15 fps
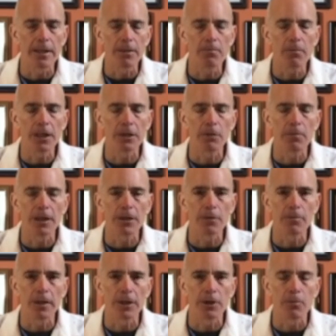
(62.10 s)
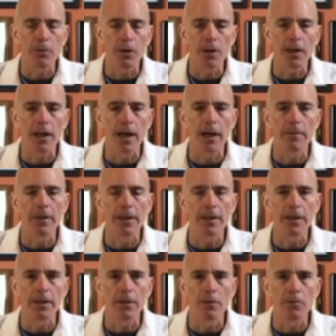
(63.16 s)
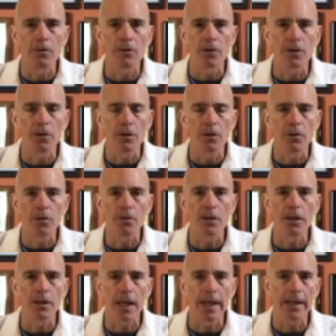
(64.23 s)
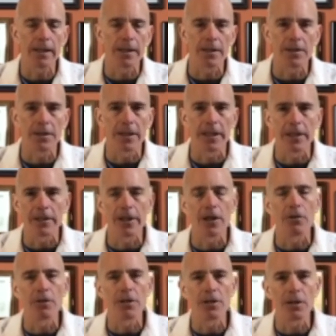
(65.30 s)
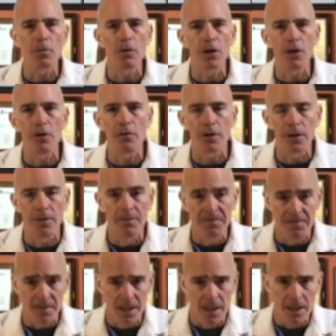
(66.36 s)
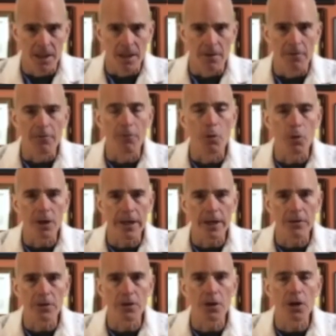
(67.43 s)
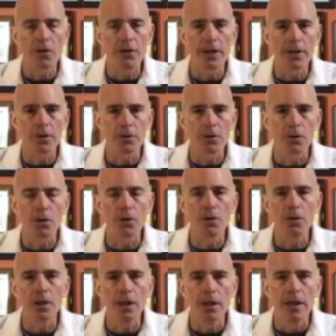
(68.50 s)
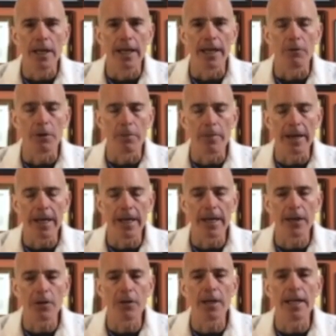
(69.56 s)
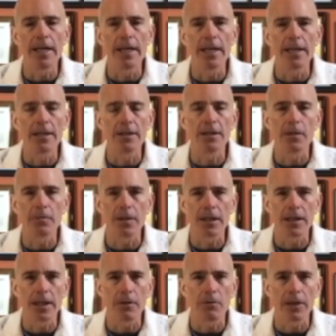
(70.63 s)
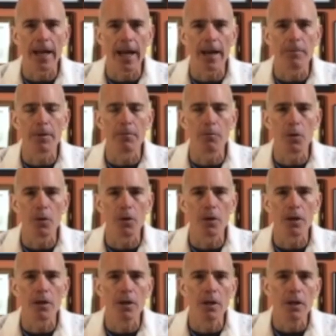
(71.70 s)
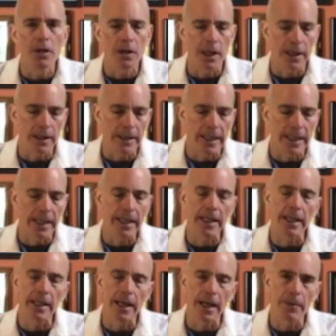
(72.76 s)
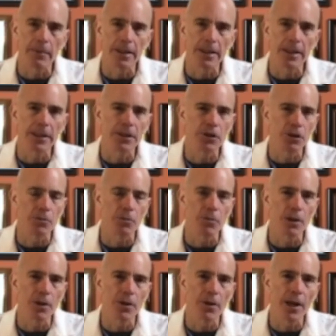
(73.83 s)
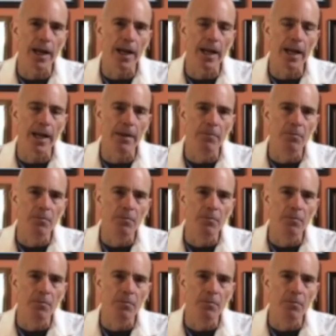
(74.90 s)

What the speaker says: is much, much, much more common and almost the only likely scenario in someone over 40 or so years old, and a repair is something that would happen more likely in concomitation with a